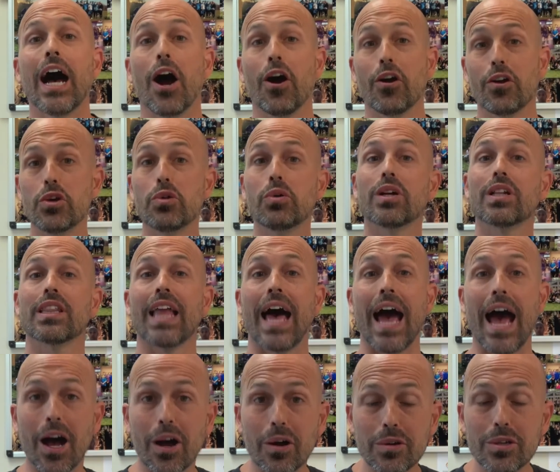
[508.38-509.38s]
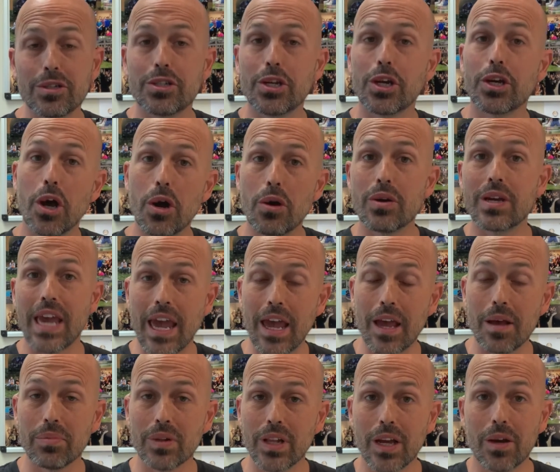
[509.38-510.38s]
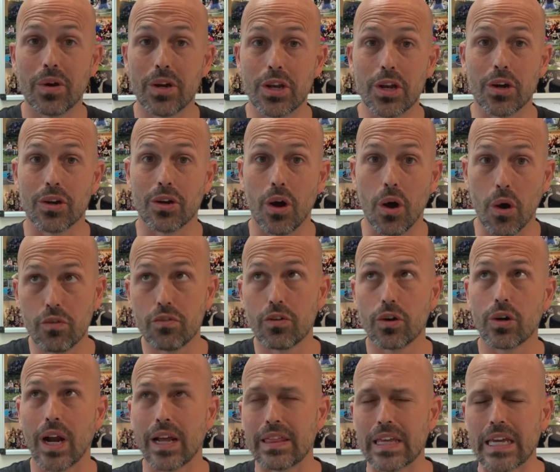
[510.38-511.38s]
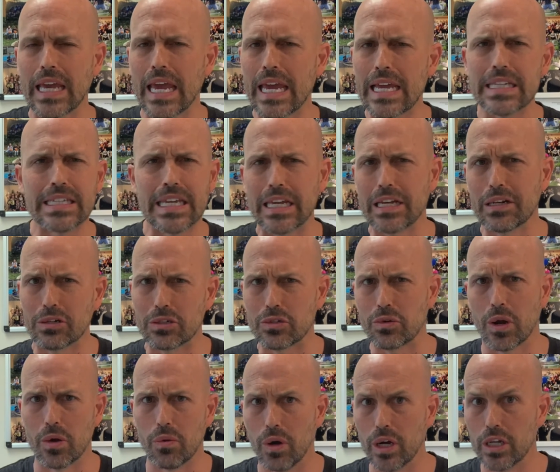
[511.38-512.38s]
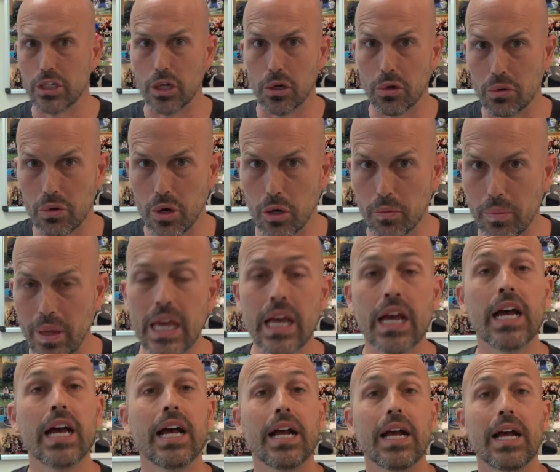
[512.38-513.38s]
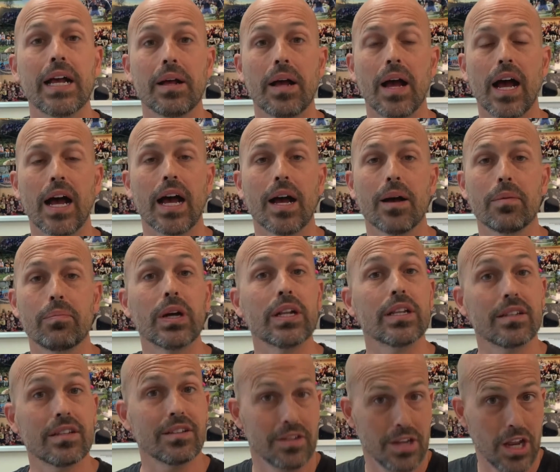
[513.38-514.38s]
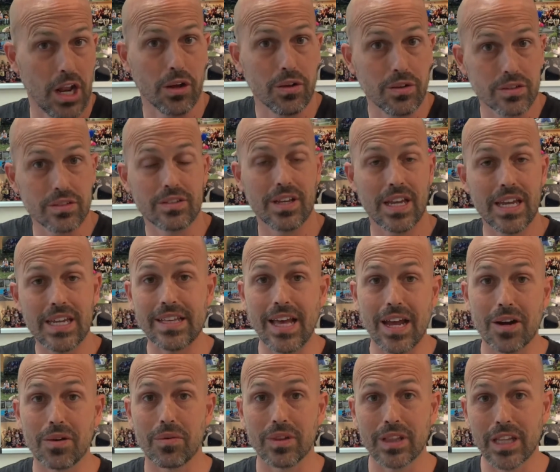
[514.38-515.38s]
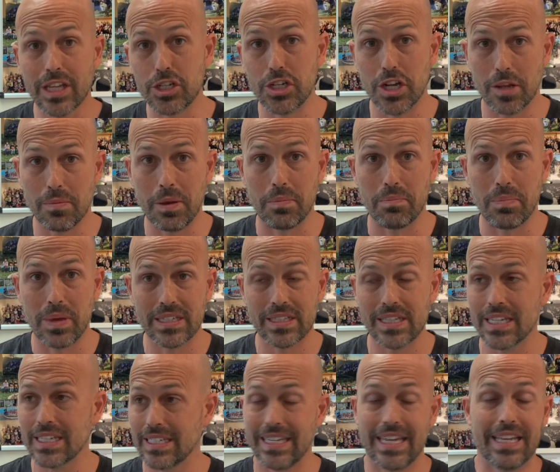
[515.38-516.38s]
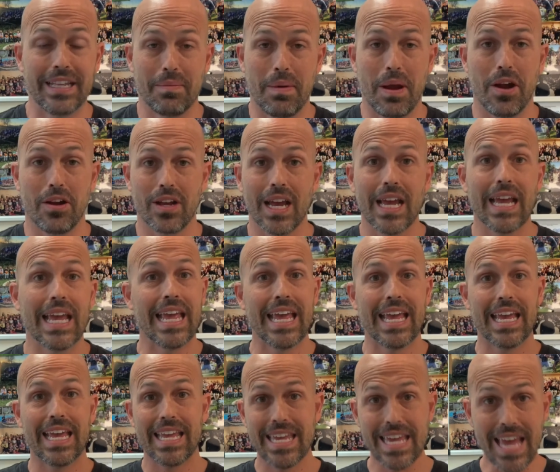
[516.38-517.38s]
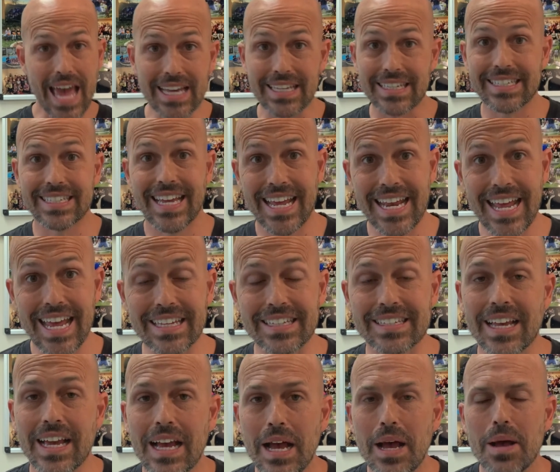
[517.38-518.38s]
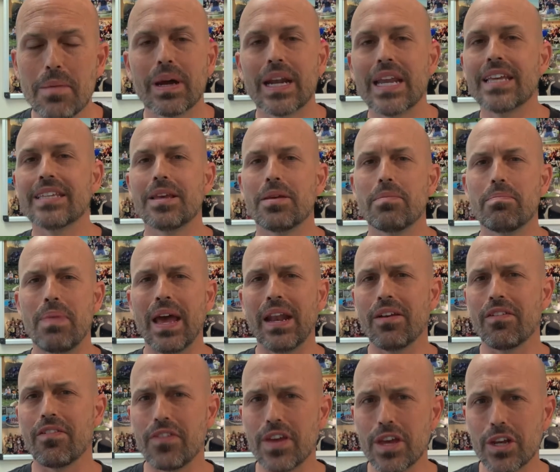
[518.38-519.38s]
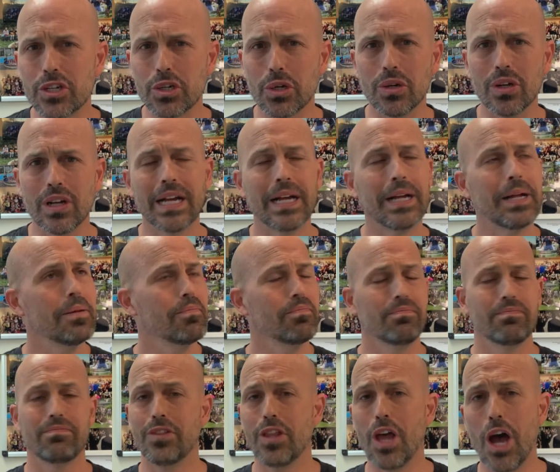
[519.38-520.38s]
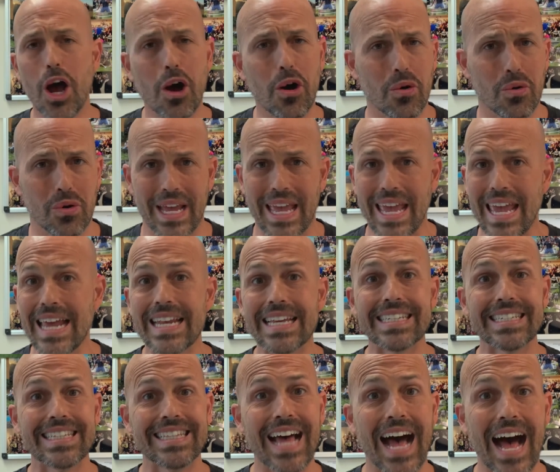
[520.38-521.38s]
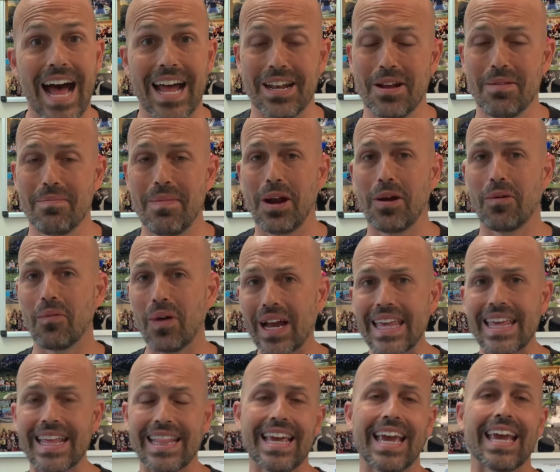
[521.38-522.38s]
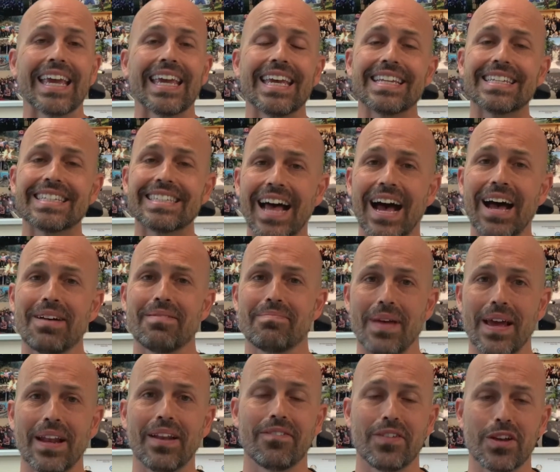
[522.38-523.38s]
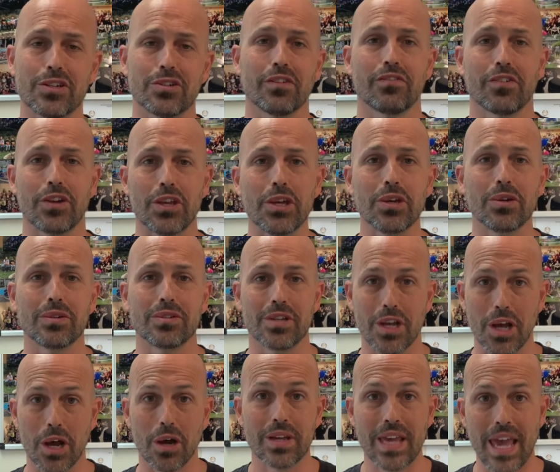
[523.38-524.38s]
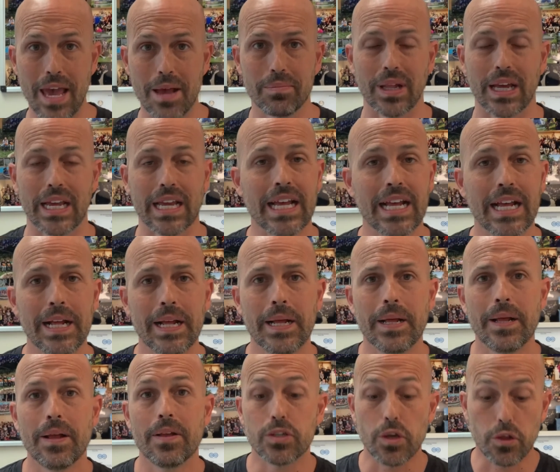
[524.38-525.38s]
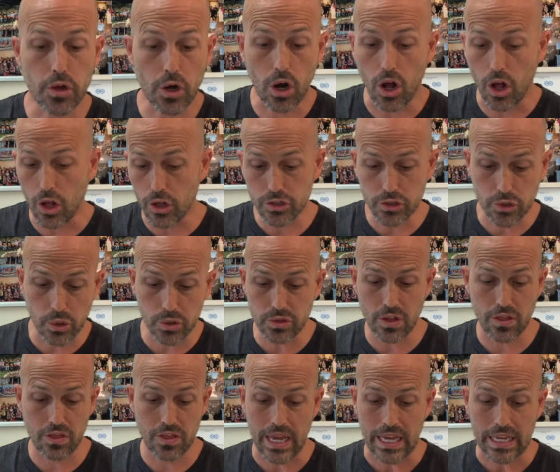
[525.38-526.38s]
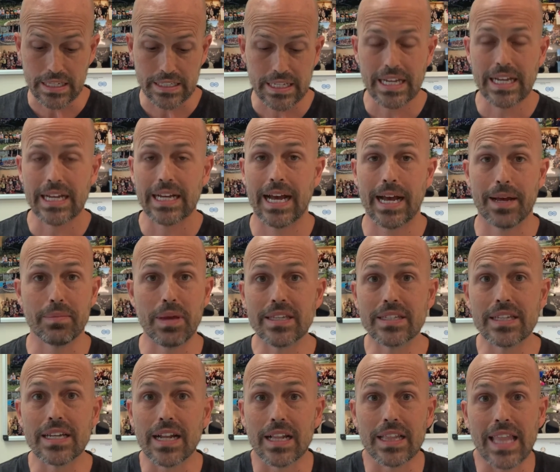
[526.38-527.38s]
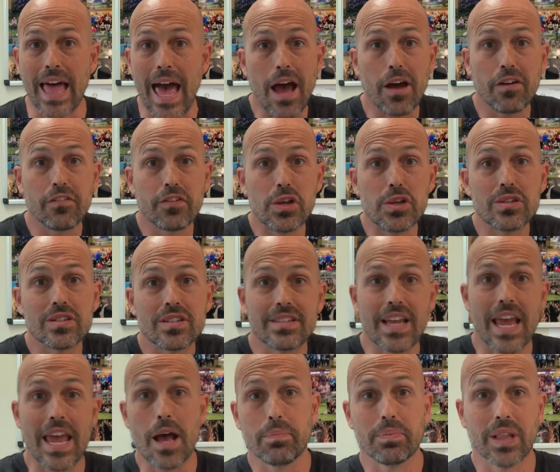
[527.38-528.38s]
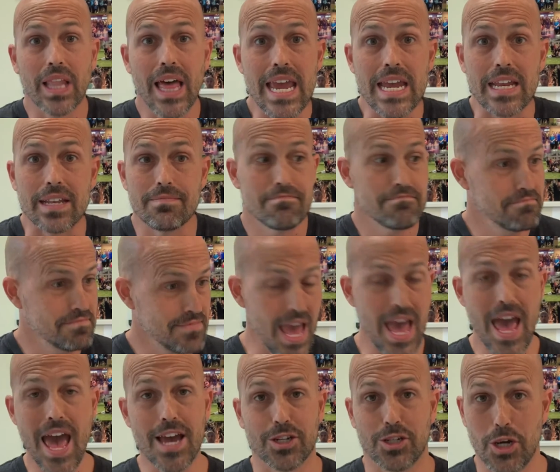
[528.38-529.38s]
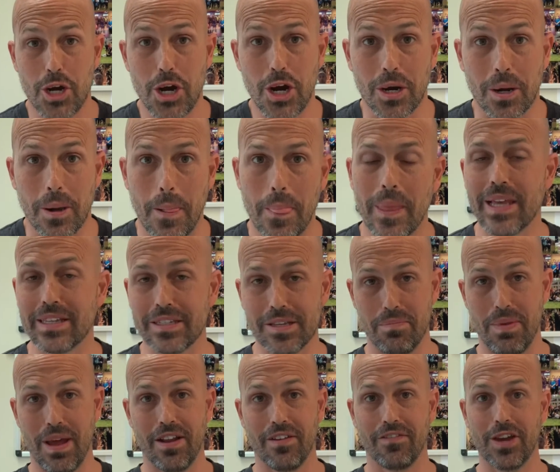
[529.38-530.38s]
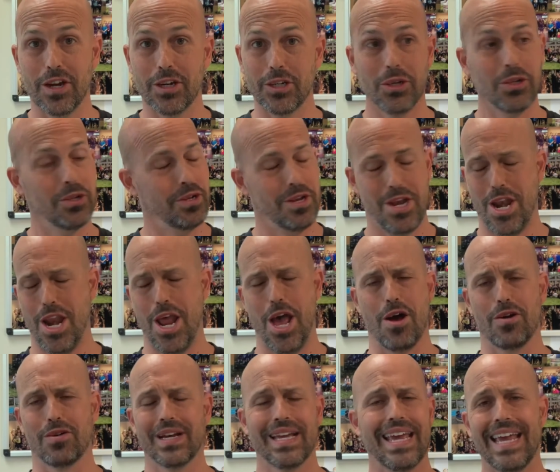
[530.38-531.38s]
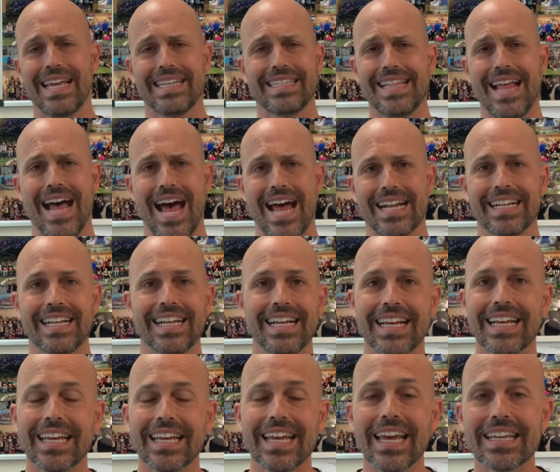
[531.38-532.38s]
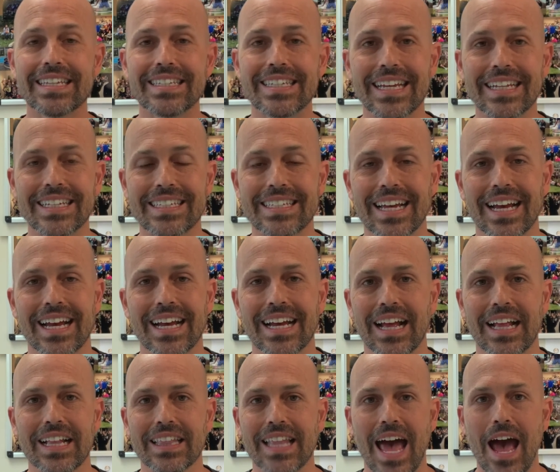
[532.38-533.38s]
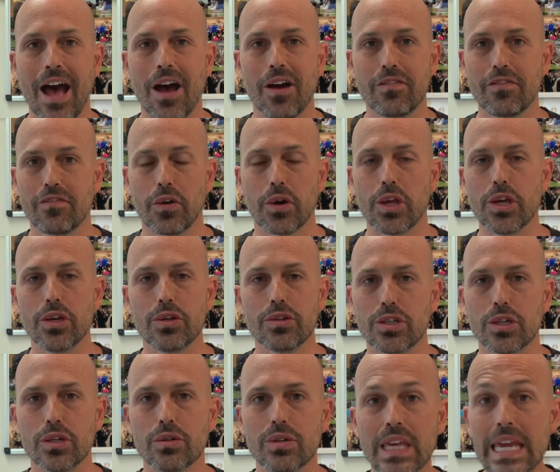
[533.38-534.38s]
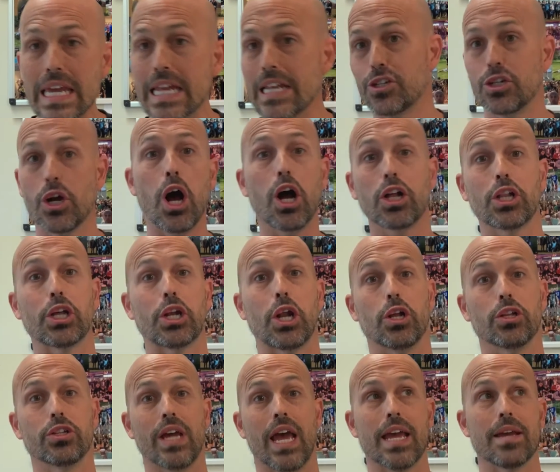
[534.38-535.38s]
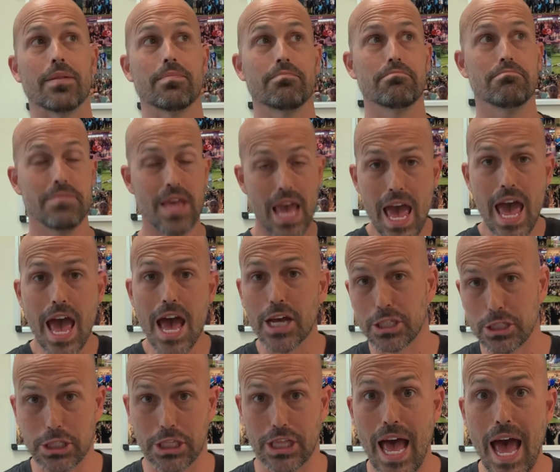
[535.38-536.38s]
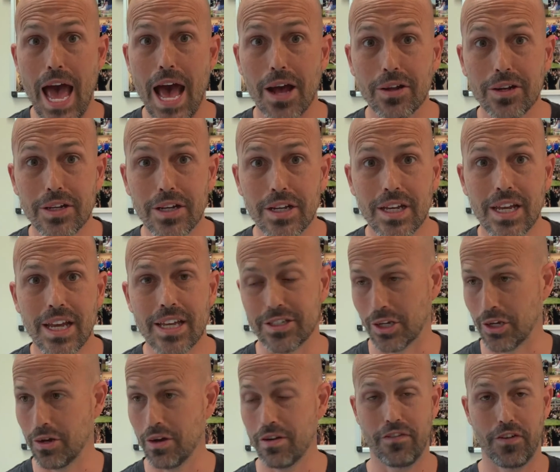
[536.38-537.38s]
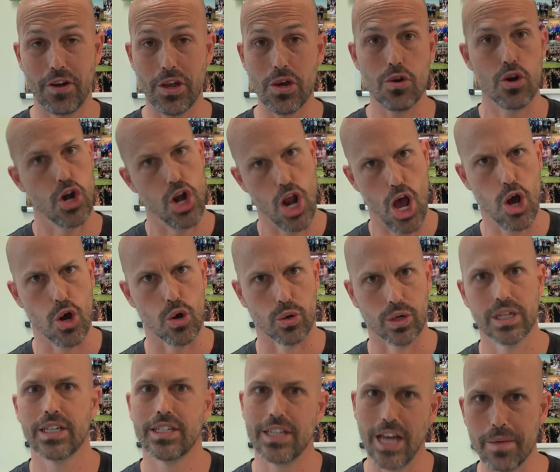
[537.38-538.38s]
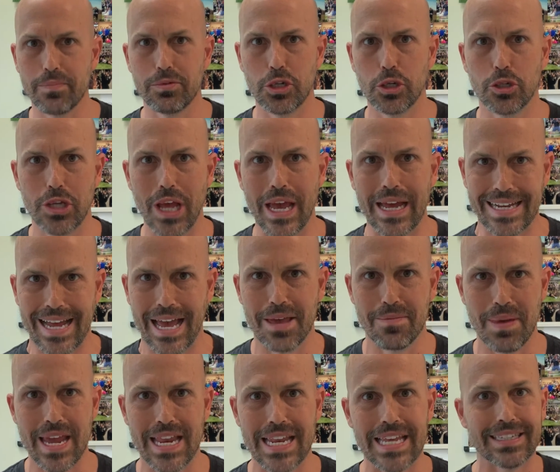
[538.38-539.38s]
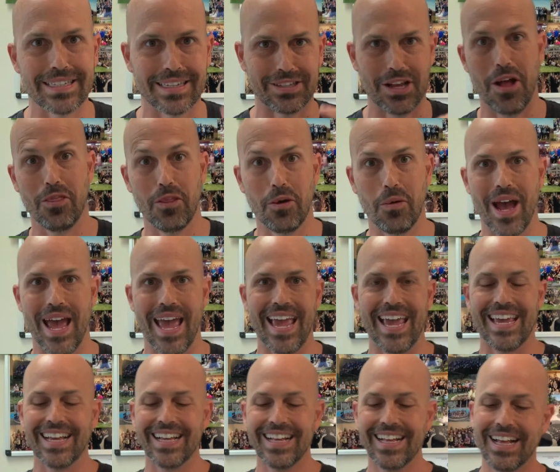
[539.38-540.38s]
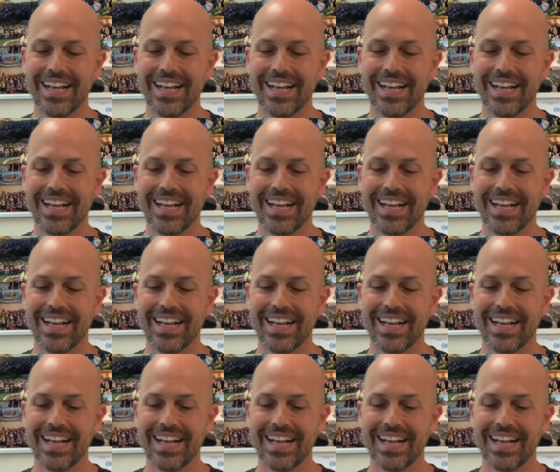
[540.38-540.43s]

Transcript: Are you allowed to go gambling when you're over, I think, 18 or 21? Don't quote me. Uh, but, you know, is that a legitimate business in America? Yes, it is. But is it beneficial? No, it is not. No matter what you think, it's not beneficial for you to go gambling. So there are all sorts of things. Um, is it allowed for you to stay up late? Yeah, sure. Is it beneficial? No, it's not. Is it uh, allowed for you to eat chocolate all day? Yeah, it's allowed. Is it good for you? No. Type 2 di- diabetes is on the way.